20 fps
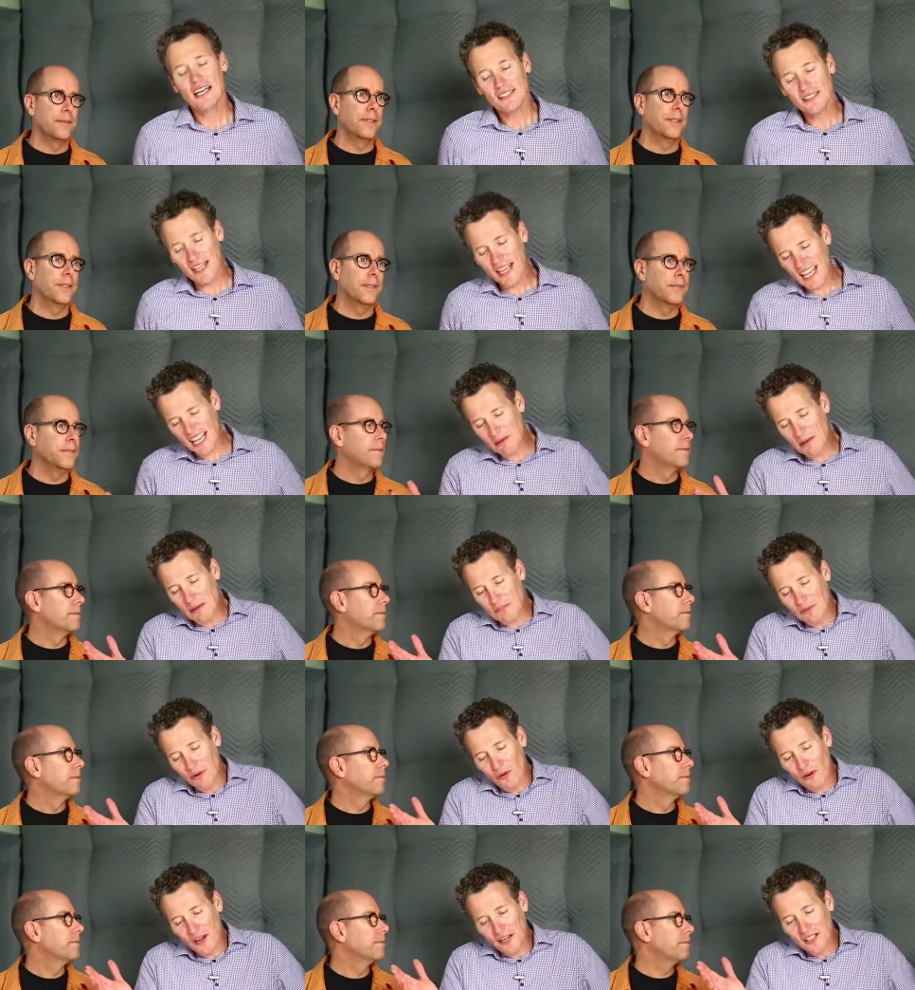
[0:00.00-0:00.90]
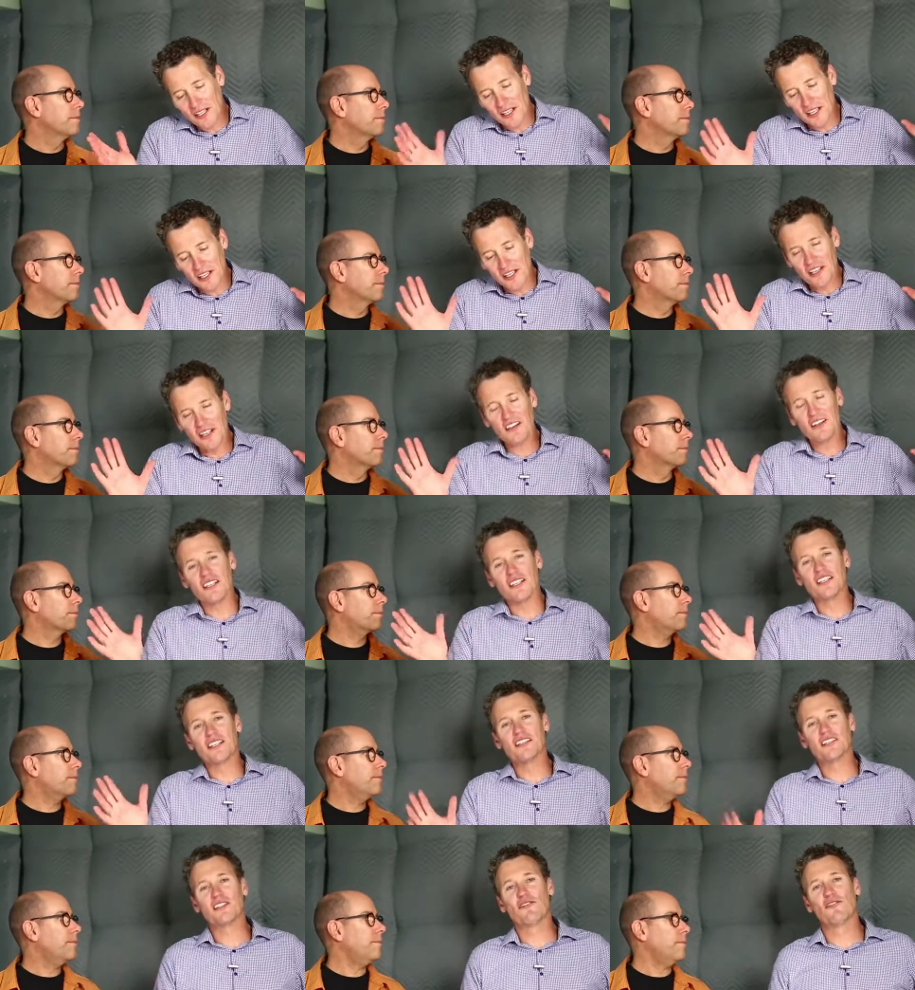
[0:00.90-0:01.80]
Speaker 1: yeah. So eh, my point here
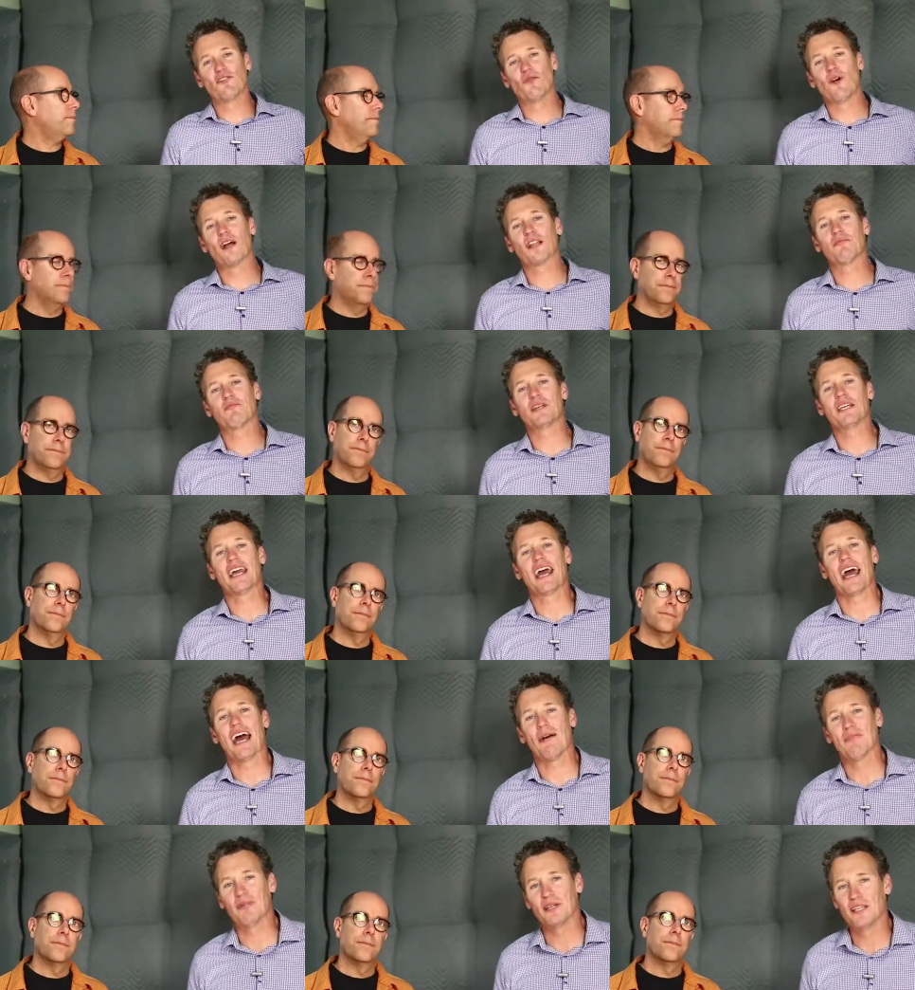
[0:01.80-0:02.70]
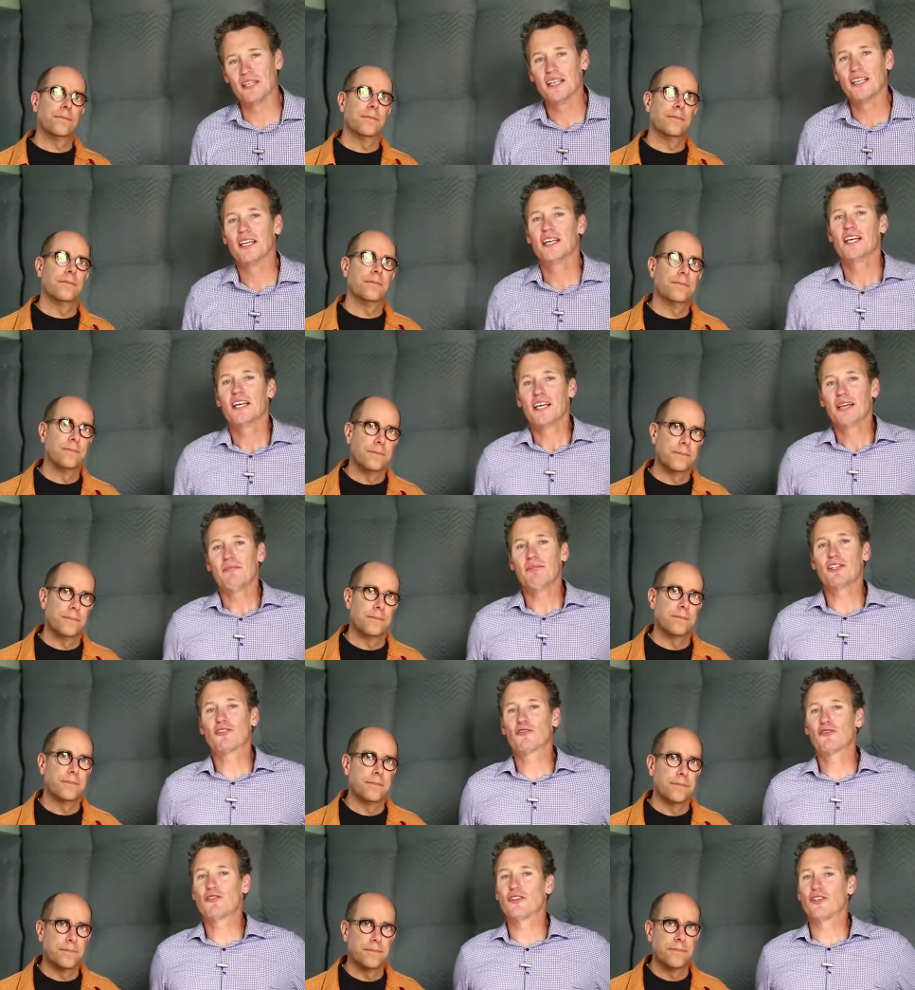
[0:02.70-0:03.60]
is, if you want to be happy,
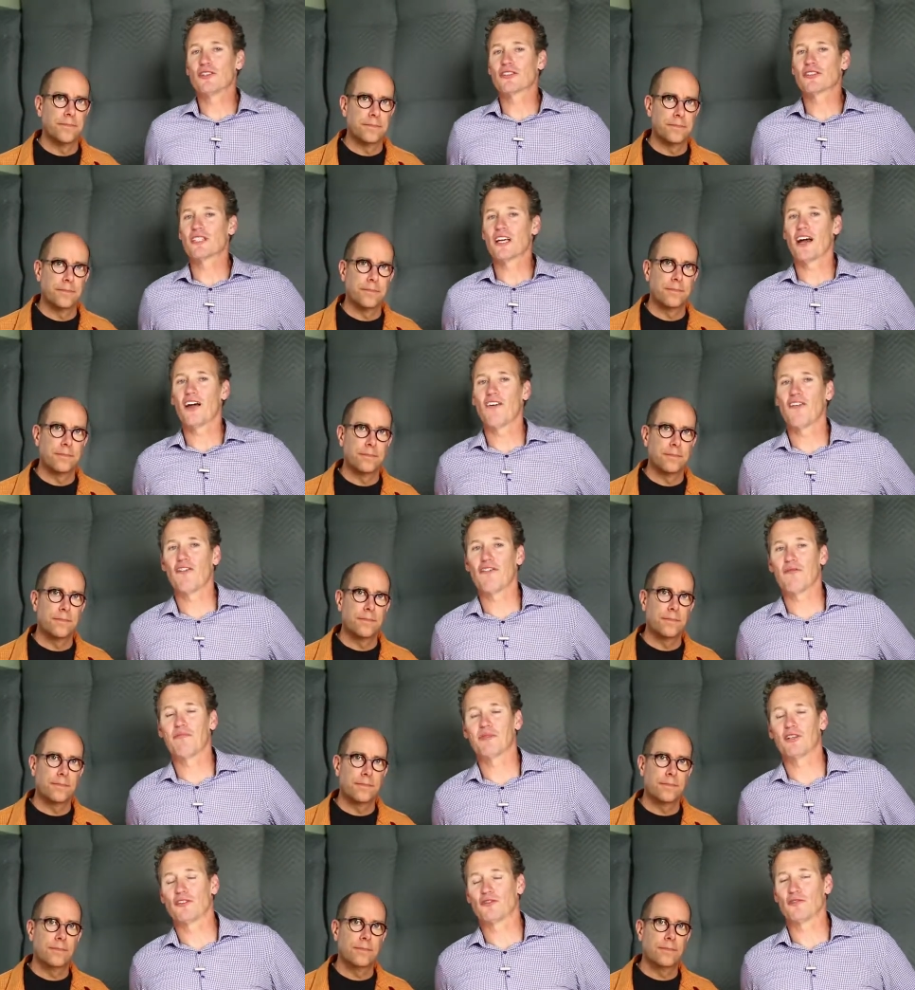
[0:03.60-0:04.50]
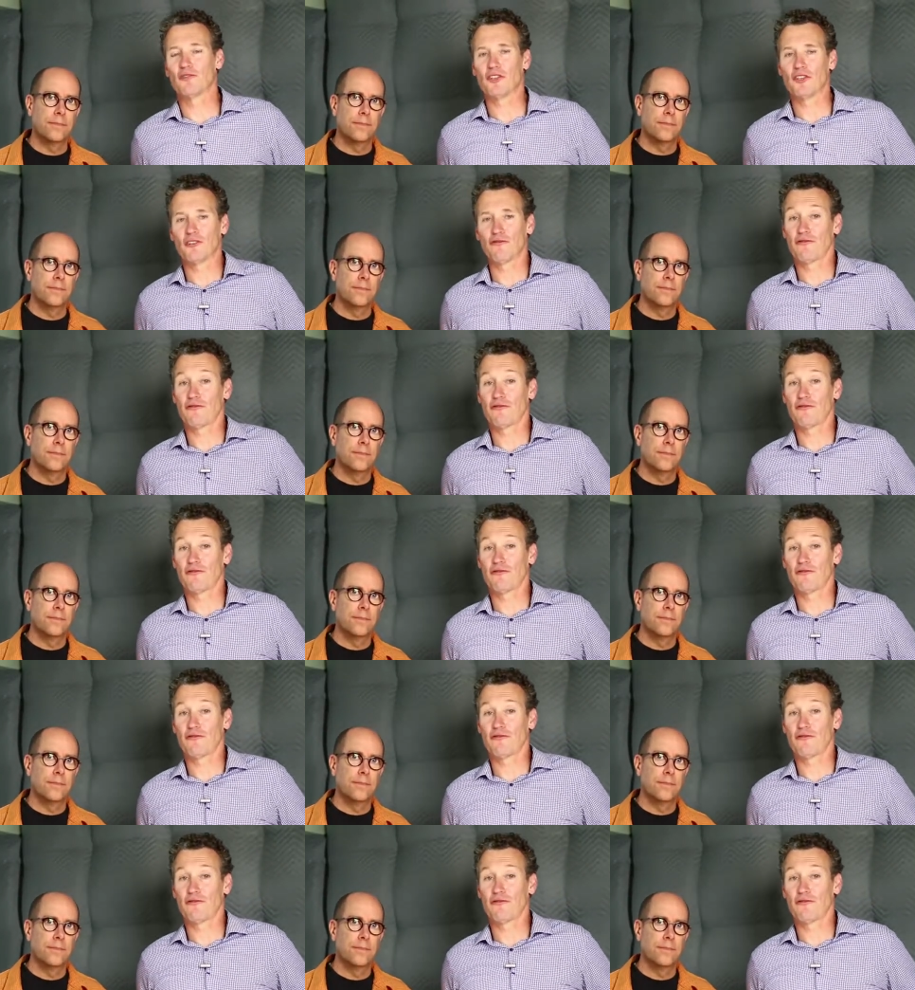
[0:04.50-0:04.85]
be true to yourself. Be true to your